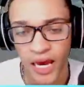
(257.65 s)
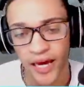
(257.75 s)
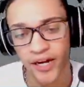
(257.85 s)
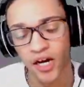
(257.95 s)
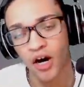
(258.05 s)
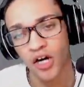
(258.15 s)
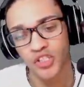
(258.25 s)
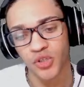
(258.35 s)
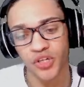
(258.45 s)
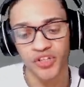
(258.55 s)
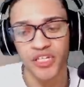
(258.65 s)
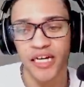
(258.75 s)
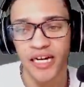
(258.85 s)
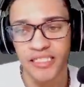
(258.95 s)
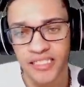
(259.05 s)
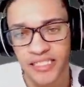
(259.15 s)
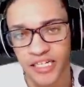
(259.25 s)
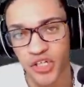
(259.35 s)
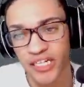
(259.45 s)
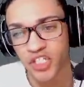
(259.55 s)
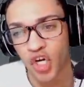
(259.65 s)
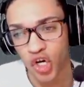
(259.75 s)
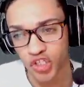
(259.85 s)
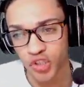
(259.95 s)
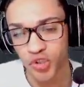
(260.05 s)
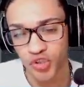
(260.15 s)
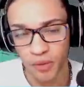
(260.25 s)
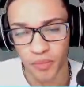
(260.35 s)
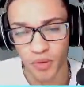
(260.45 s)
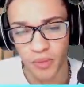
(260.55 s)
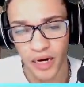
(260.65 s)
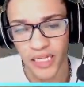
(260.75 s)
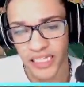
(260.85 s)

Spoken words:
And also another thing, guys, is that you guys can also use the boombot.